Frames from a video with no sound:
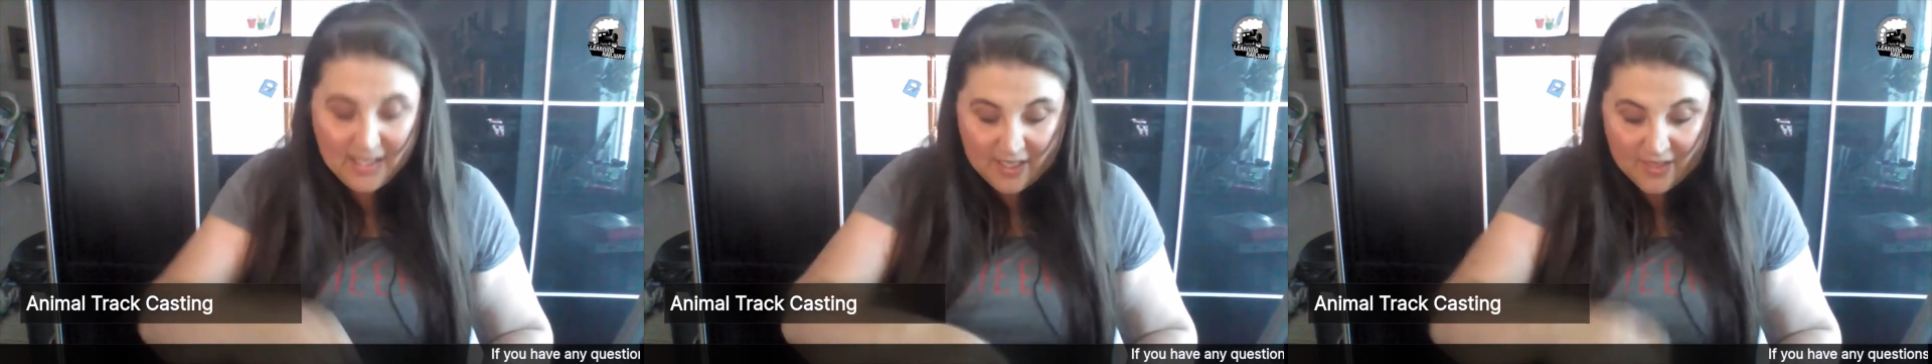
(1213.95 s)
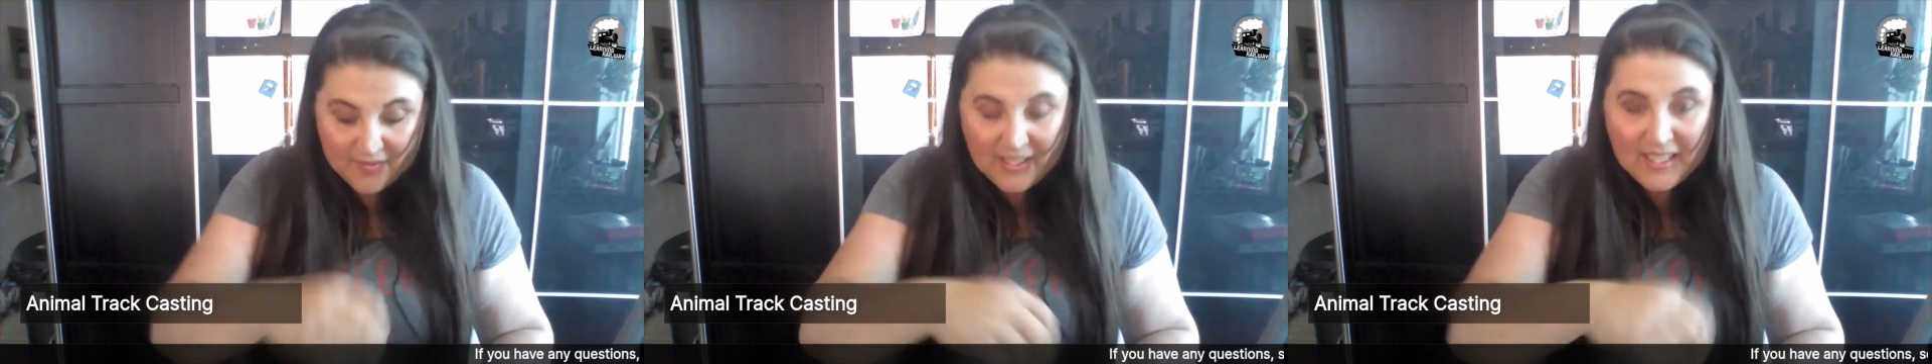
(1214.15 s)

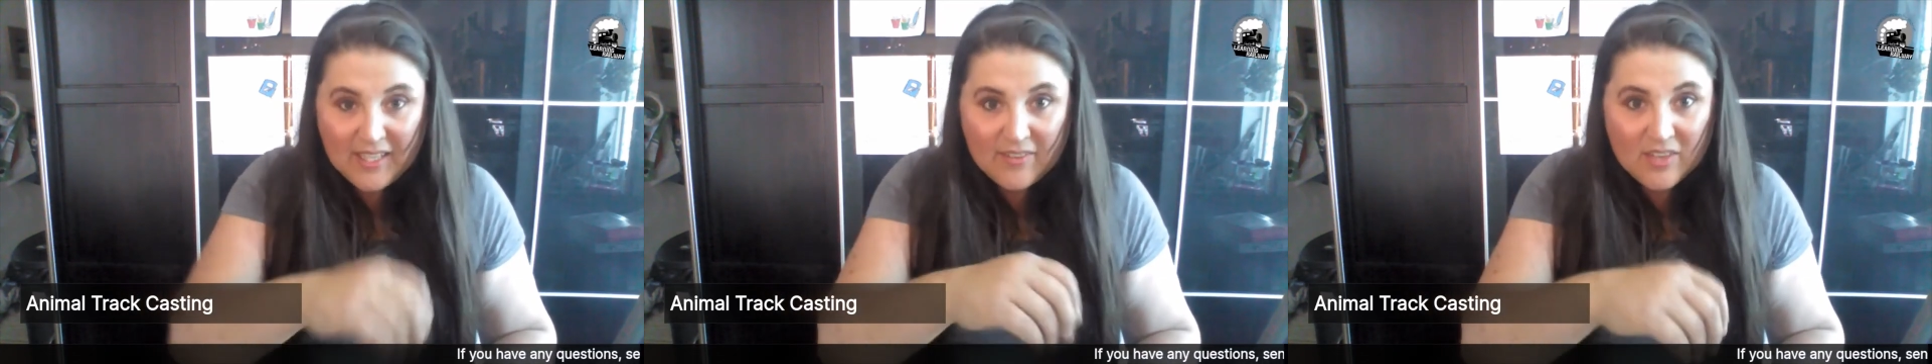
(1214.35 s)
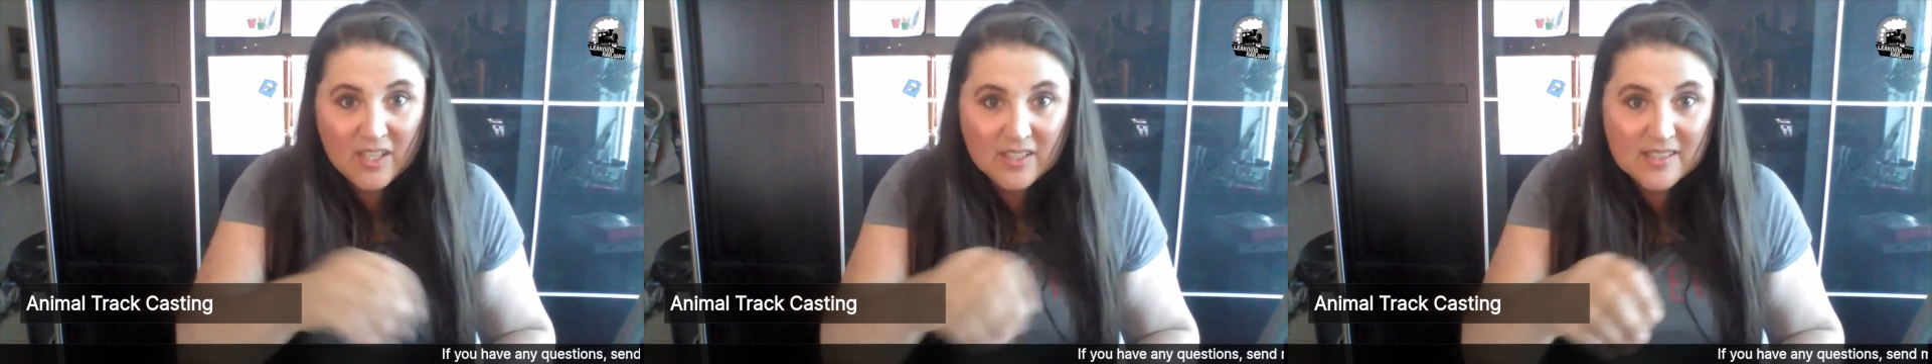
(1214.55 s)
If I
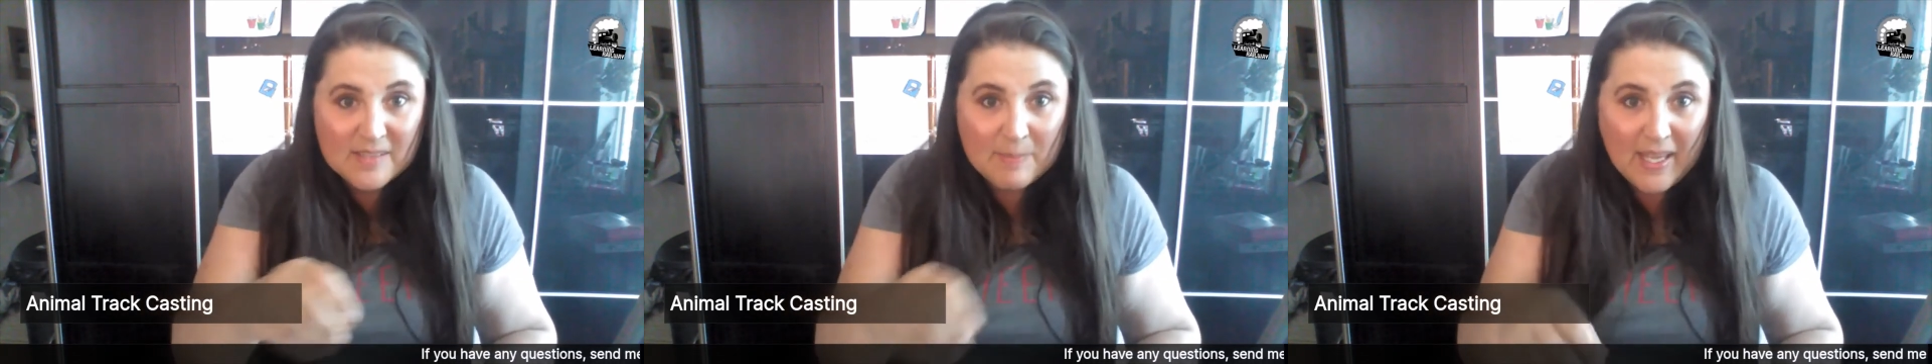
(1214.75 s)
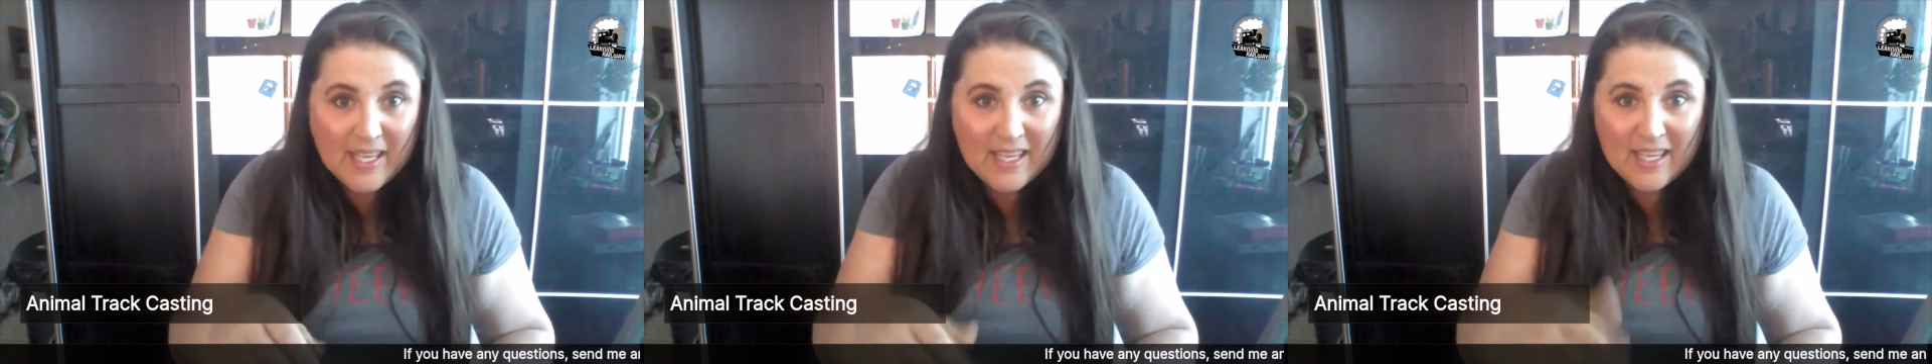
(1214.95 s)
leave it all
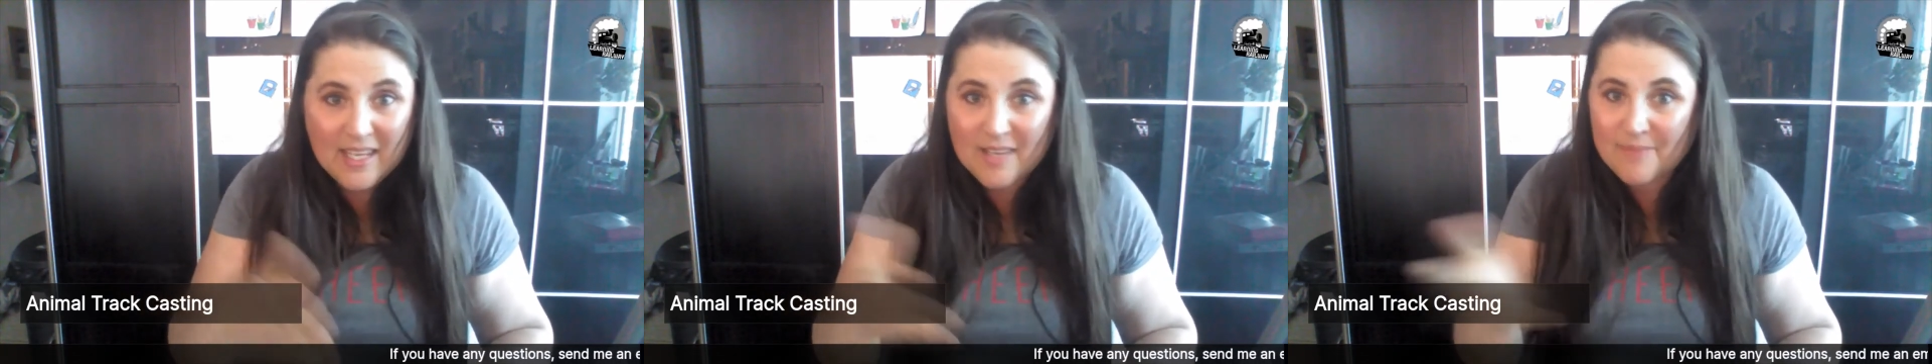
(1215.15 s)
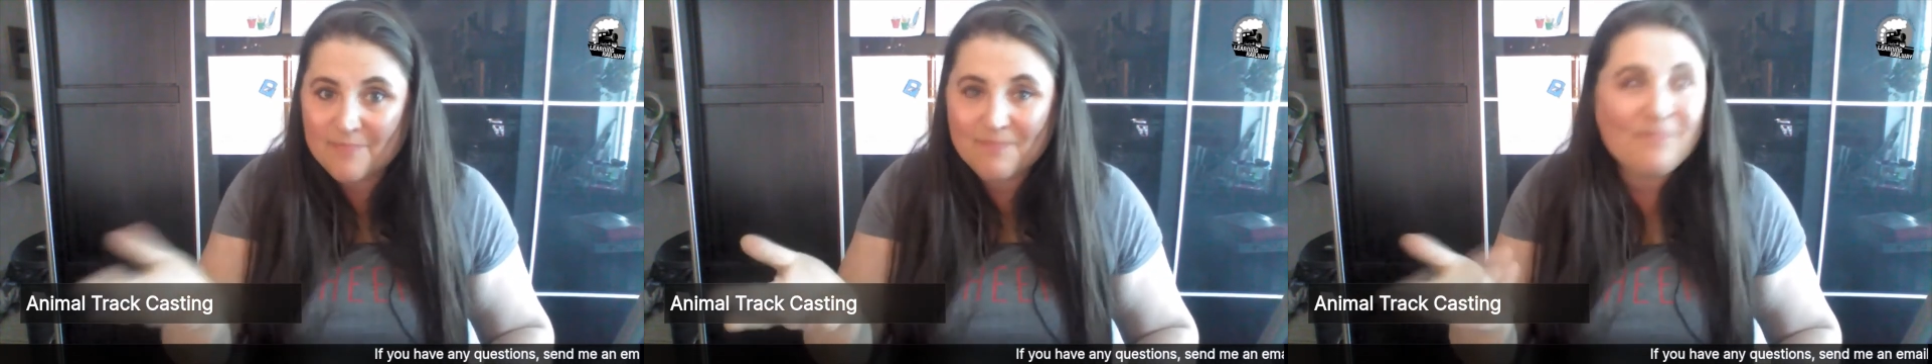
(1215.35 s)

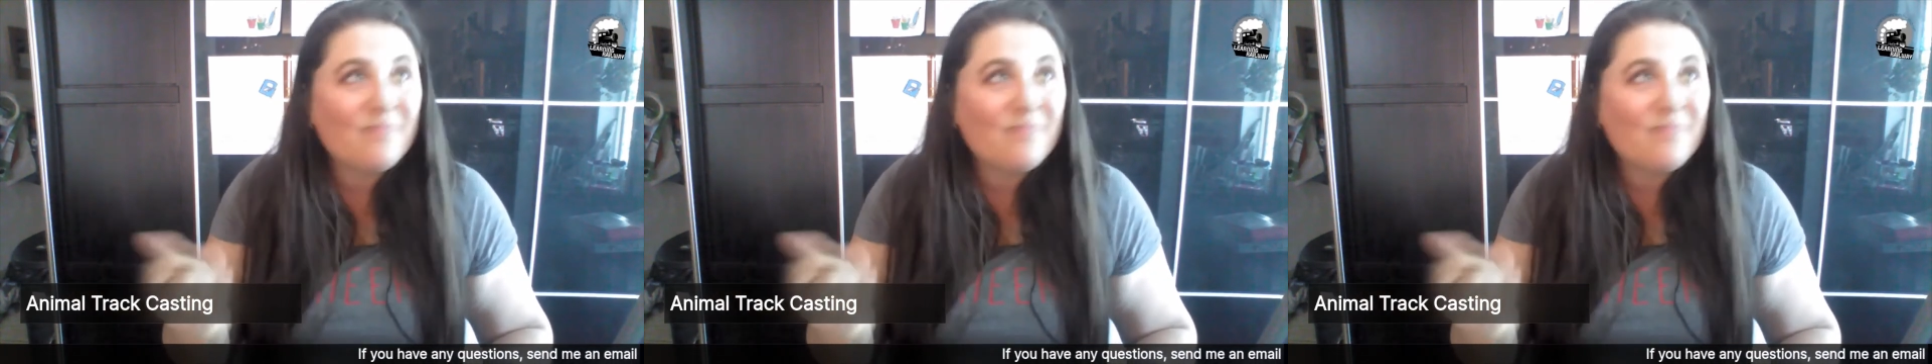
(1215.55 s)
spiky,